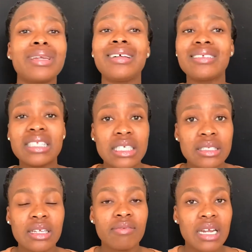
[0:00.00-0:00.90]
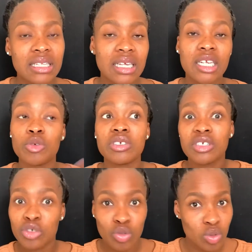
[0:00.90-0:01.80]
healthy and stuff like that. It was
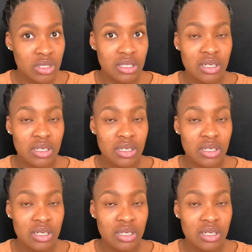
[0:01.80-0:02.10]
just short